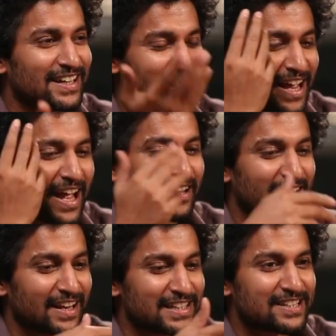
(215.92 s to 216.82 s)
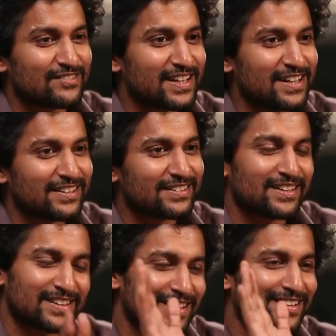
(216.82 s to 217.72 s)
The day I can achieve that
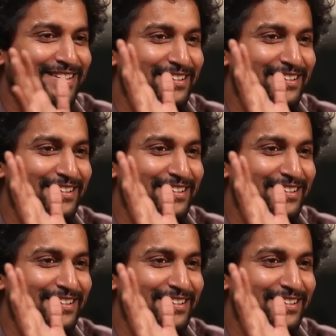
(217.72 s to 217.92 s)
I think